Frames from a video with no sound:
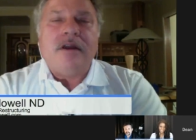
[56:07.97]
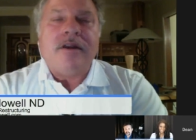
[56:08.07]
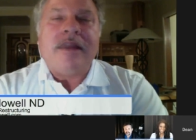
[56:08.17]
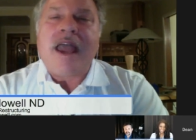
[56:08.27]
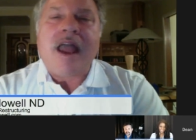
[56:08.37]

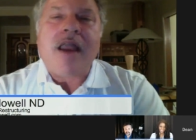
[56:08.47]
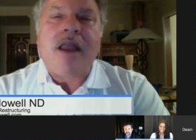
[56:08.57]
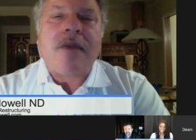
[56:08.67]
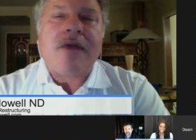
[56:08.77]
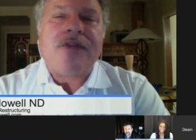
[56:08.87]
yeah,
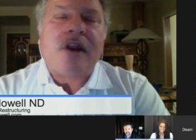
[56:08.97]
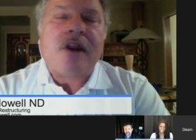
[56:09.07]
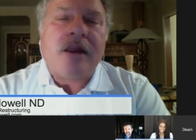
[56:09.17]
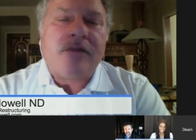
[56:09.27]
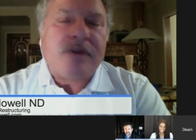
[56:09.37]
I, I'm out
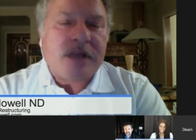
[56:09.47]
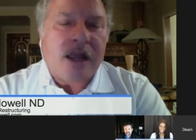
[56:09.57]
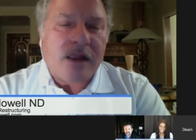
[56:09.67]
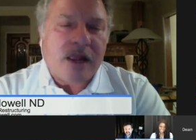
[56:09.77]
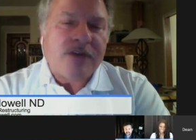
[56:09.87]
there every
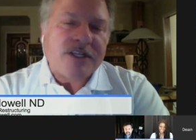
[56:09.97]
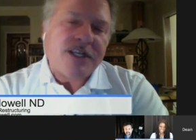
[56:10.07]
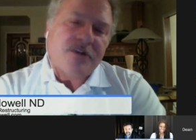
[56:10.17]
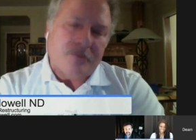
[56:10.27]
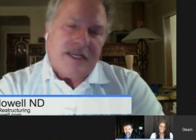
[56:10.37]
every
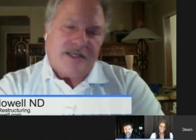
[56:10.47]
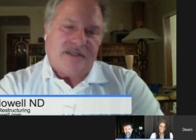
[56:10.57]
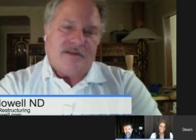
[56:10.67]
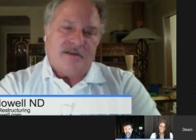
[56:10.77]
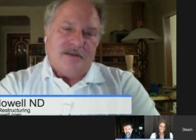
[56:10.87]
six
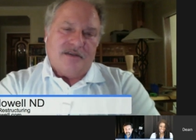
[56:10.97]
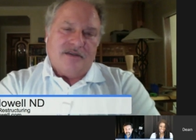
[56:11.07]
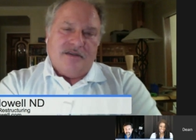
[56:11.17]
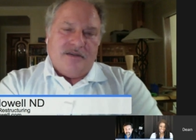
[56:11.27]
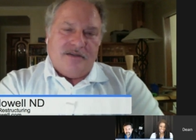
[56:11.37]
weeks.
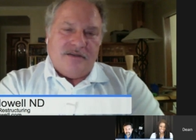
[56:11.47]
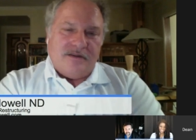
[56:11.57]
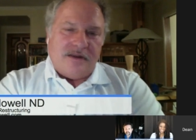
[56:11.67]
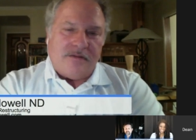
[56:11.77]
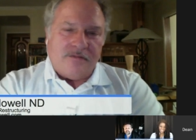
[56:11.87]
Okay,